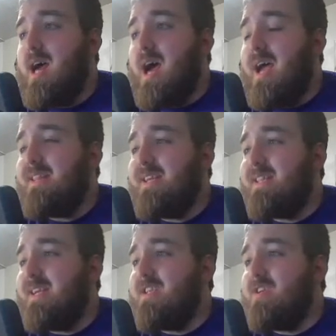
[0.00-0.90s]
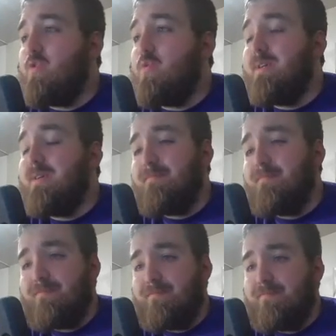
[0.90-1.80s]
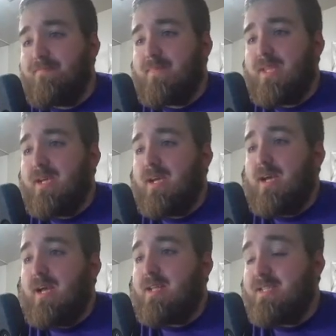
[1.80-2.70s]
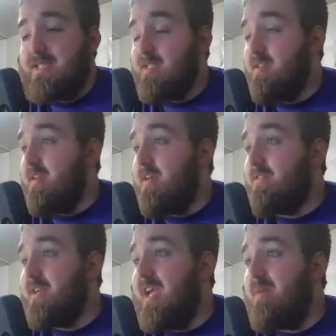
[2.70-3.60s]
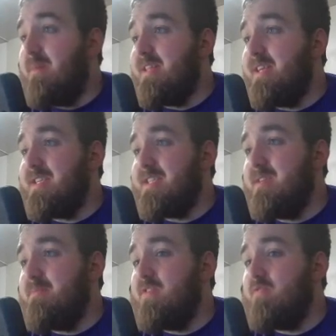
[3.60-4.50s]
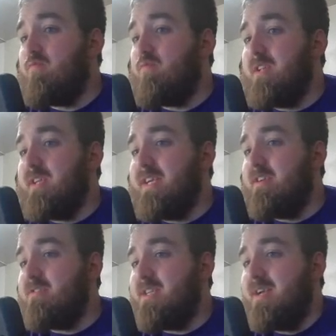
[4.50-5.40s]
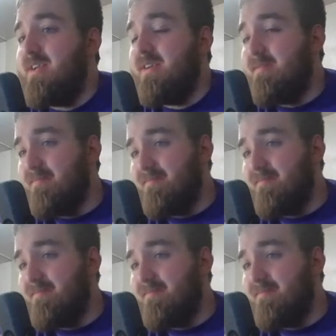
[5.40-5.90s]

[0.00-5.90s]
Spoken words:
I think they do. This is another game I think is going to be really entertaining